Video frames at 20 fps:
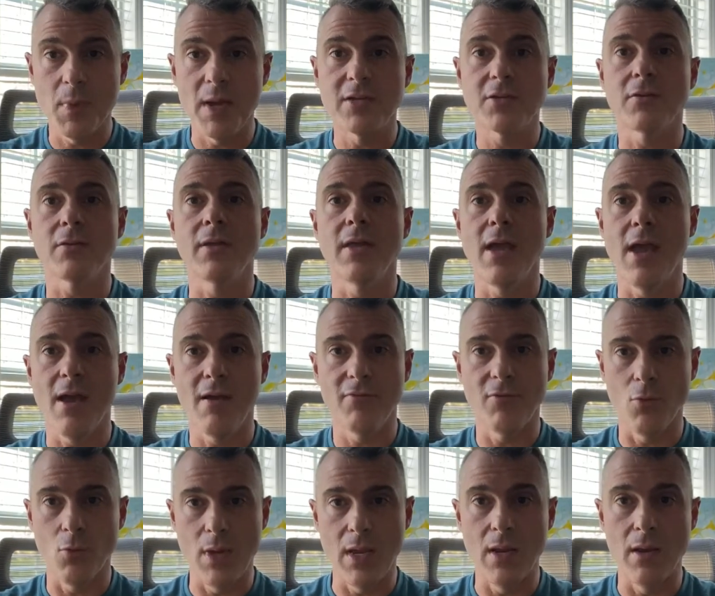especially
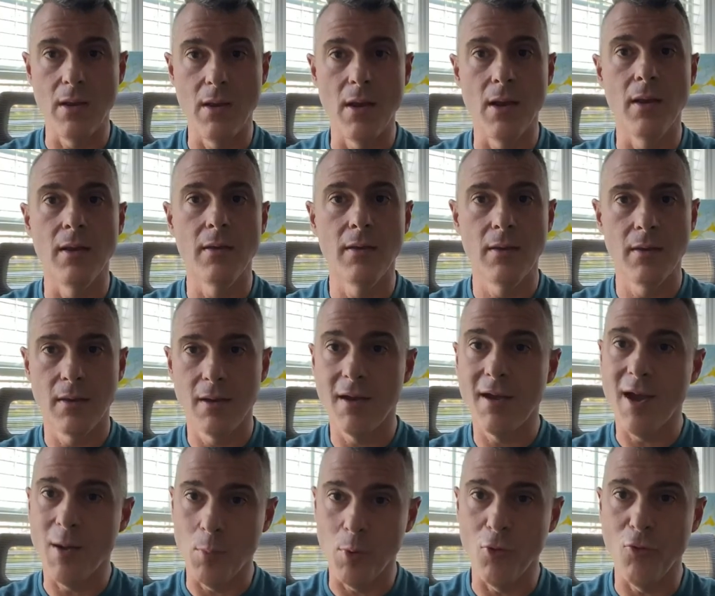after we had done
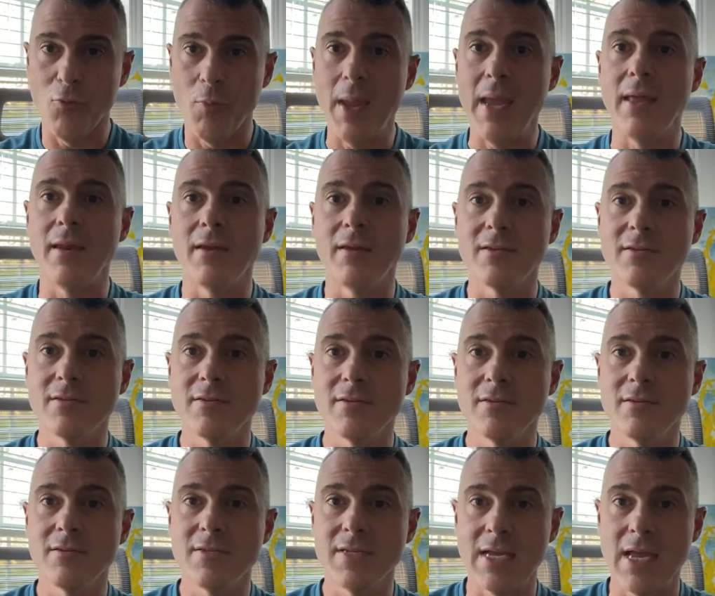a couple of
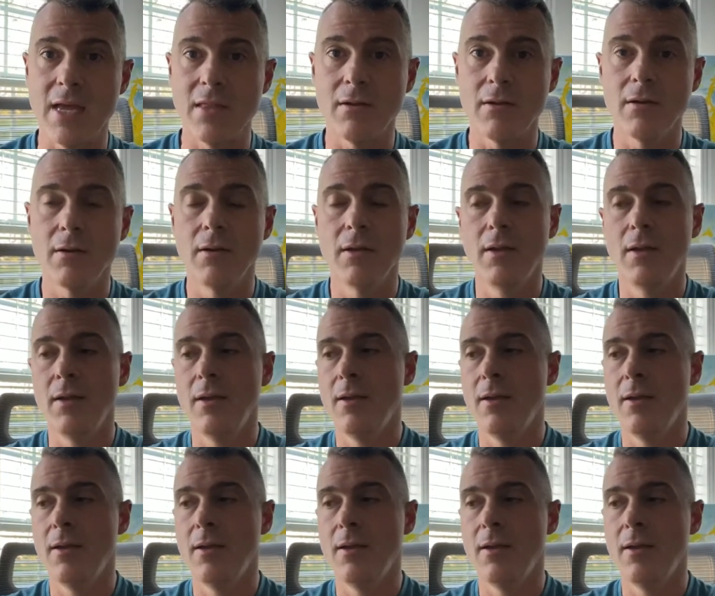paintings together,